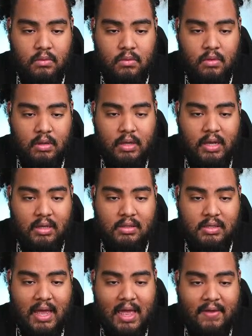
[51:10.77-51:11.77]
Yes,
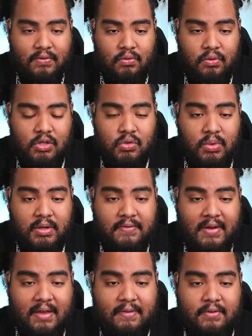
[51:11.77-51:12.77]
I have 3
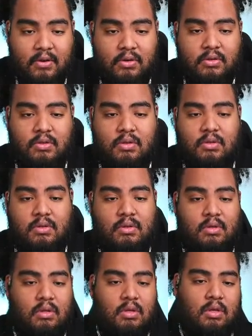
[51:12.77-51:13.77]
25 firsts.
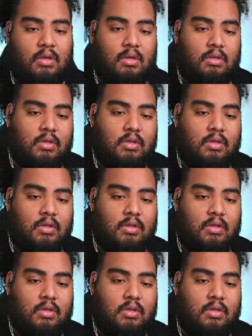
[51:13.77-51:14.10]
So